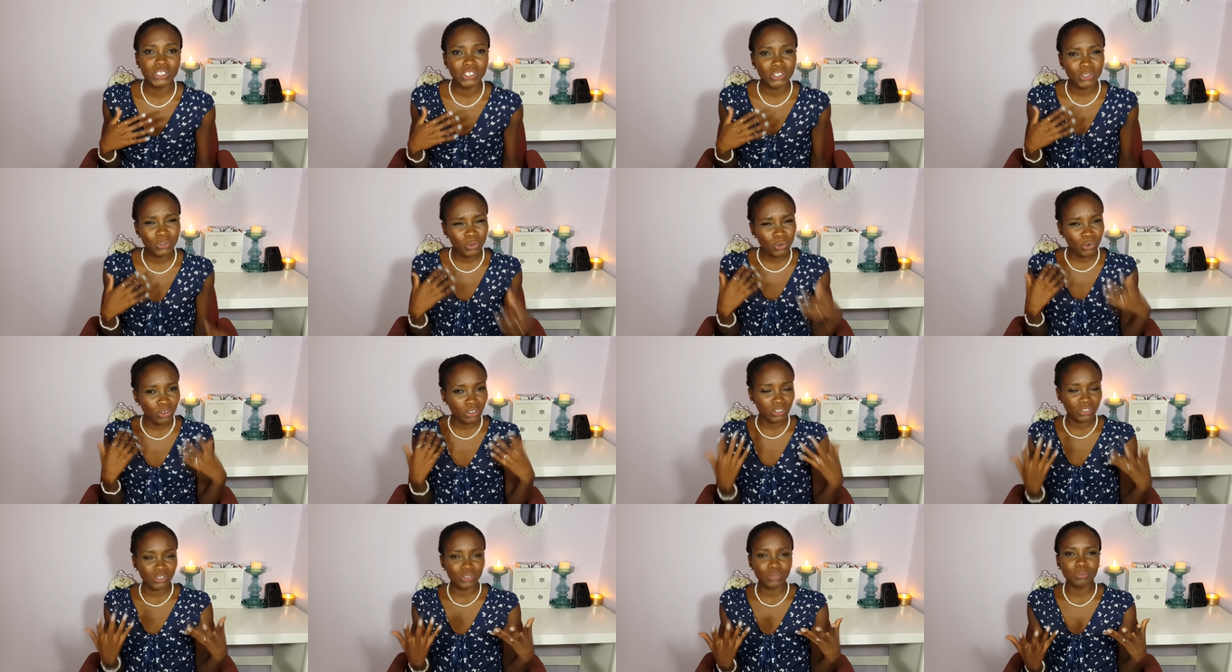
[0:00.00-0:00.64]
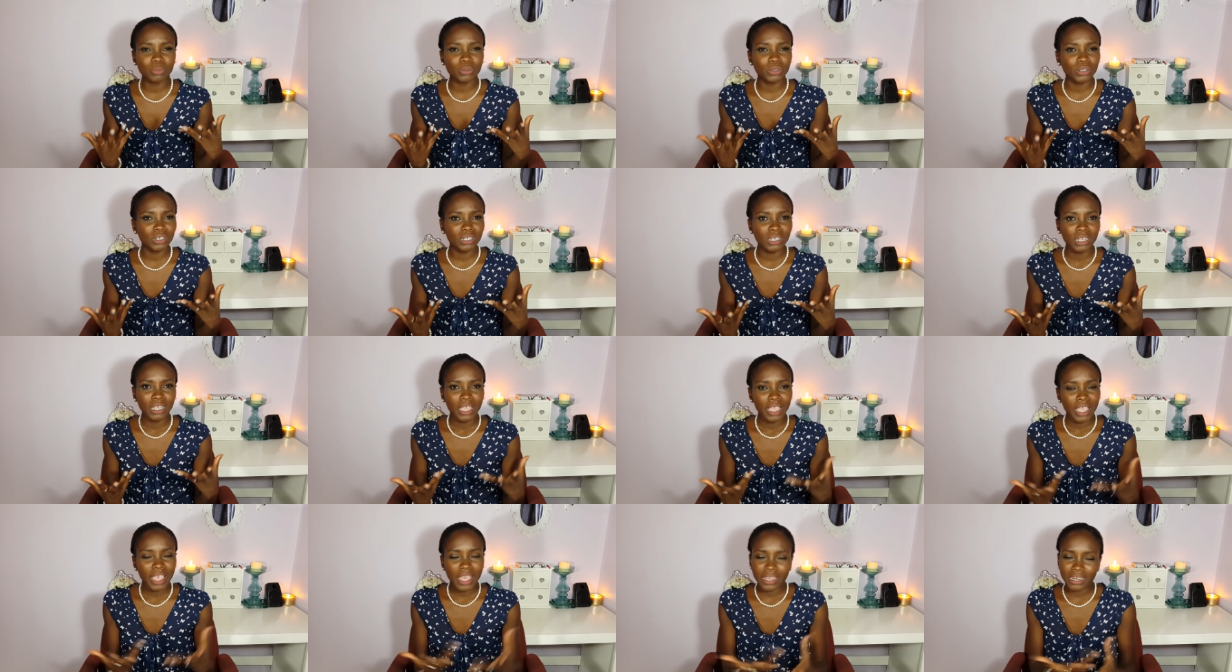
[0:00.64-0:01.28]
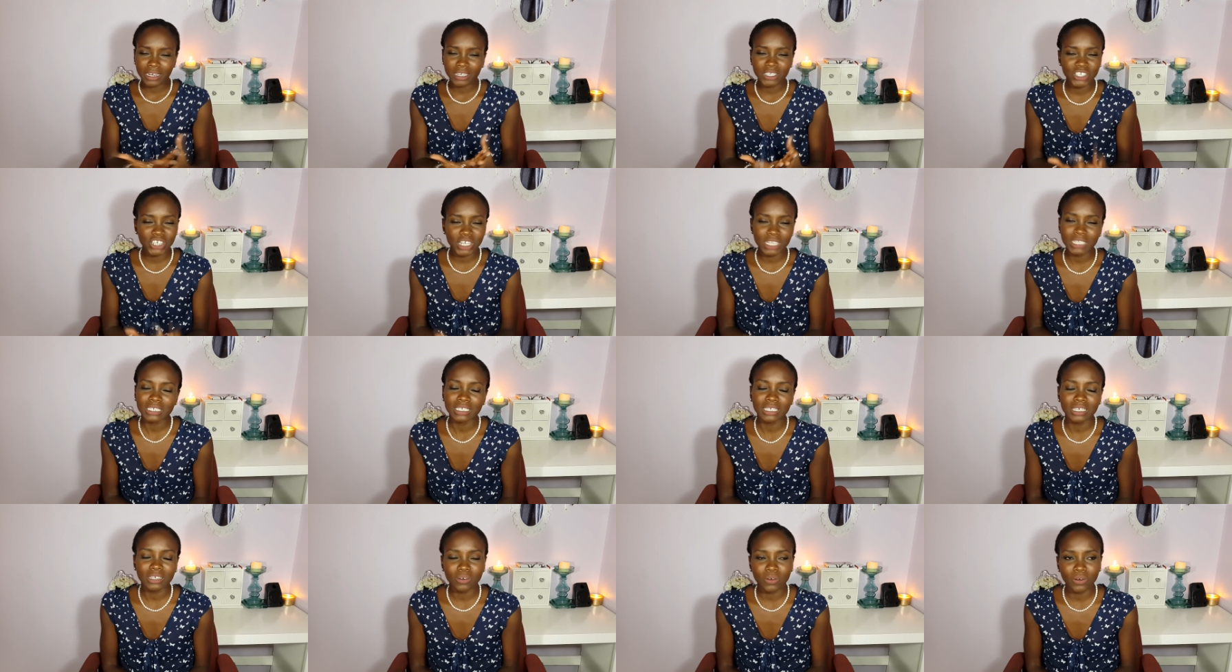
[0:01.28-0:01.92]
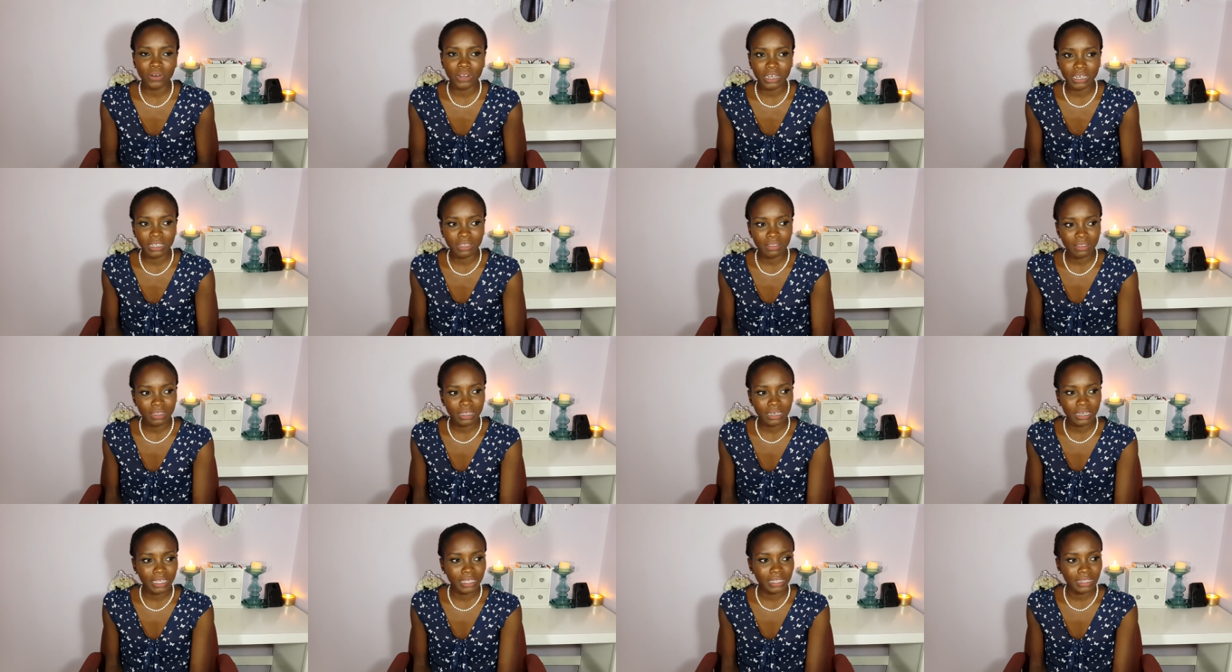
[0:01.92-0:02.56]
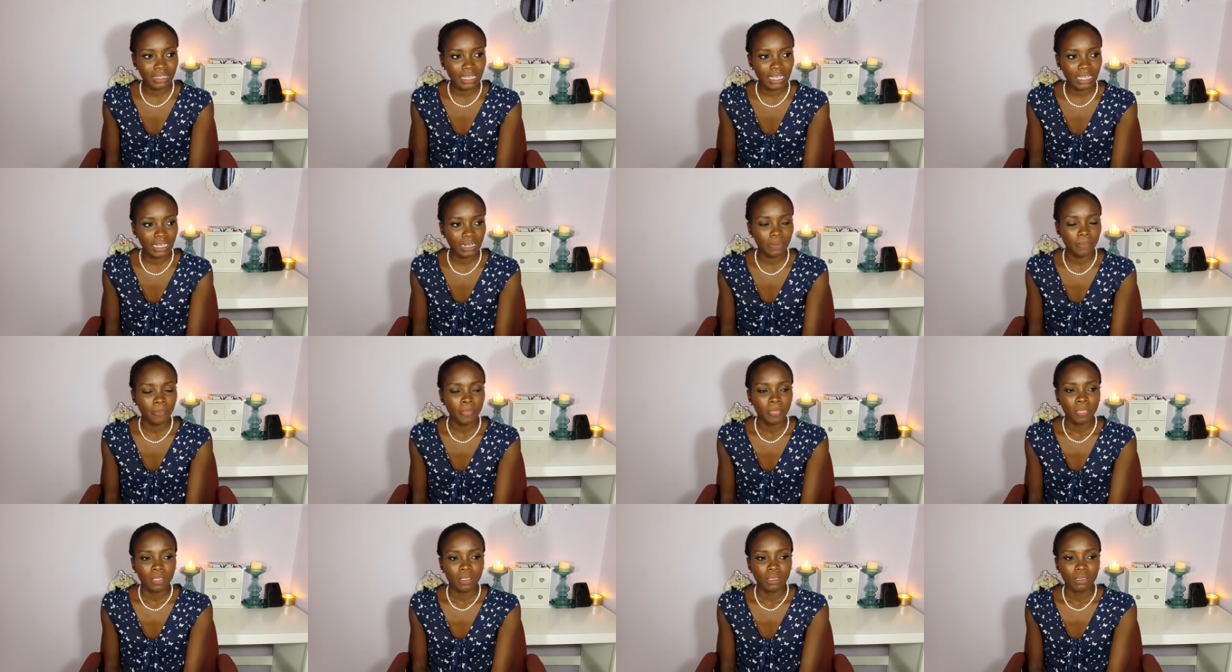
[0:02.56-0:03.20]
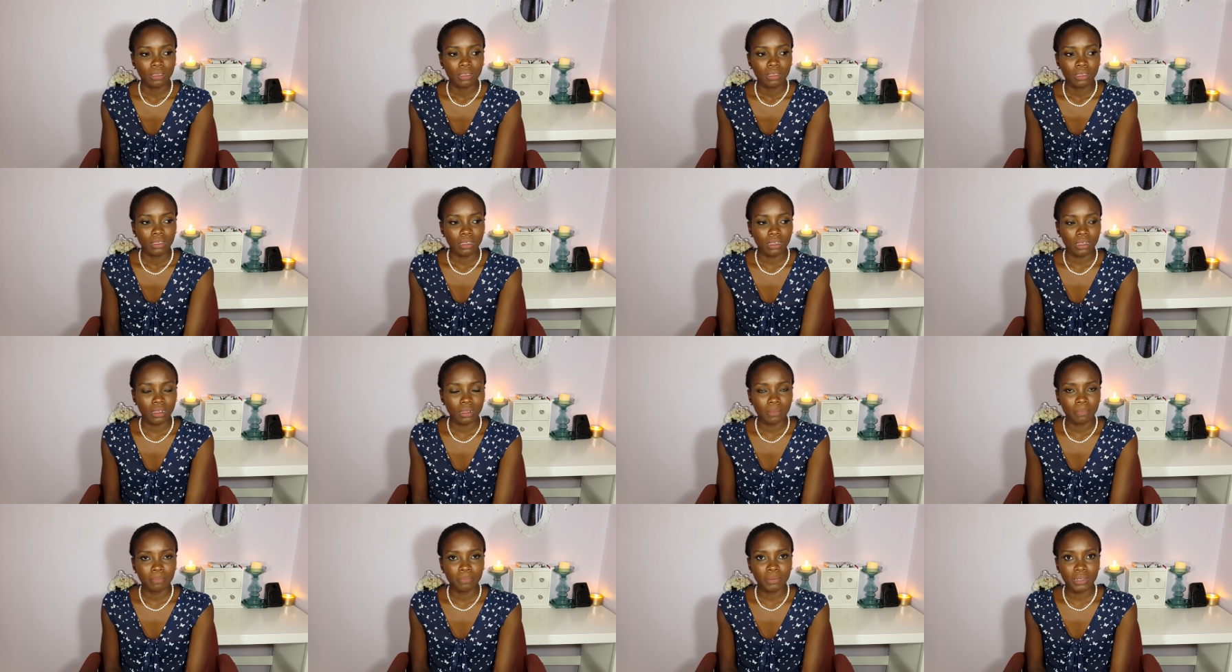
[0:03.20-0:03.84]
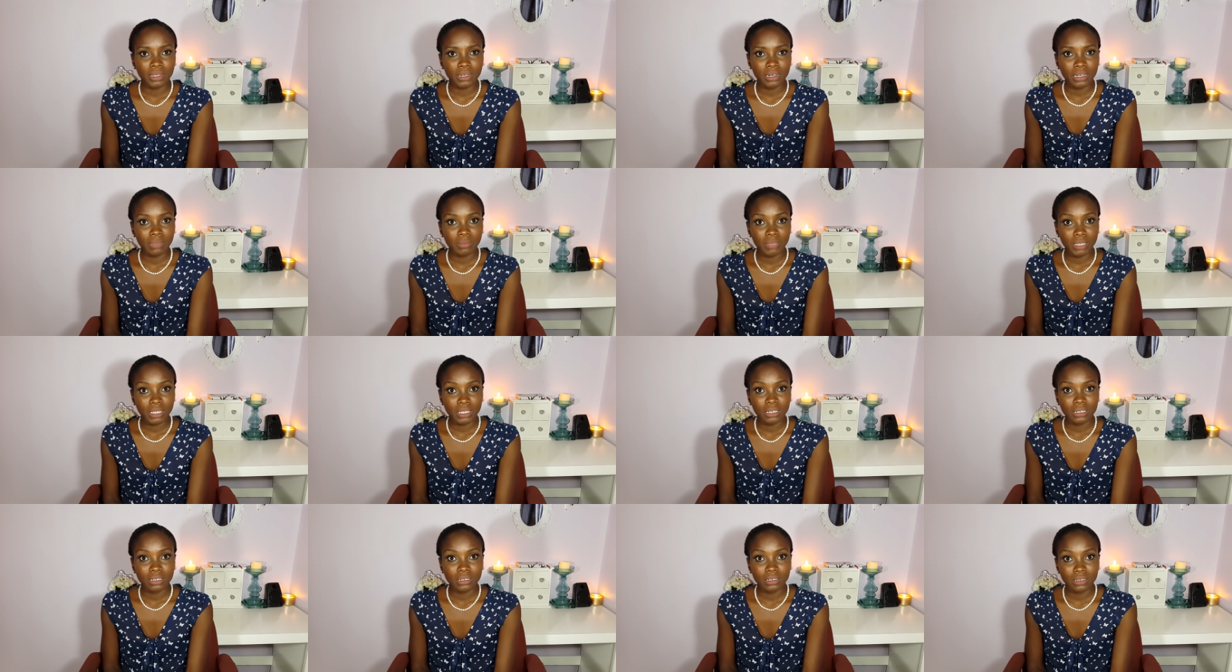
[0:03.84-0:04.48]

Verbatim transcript: you know, not super energetic or anything like that. But I mean,